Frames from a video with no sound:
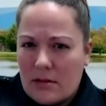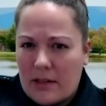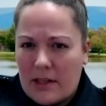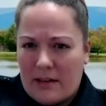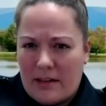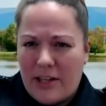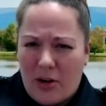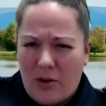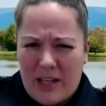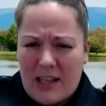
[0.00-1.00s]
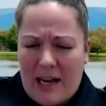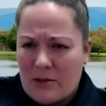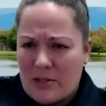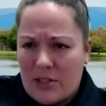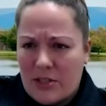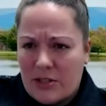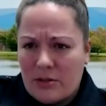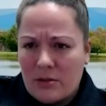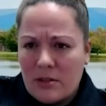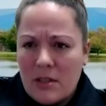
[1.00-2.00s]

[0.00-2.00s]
the allowance to do.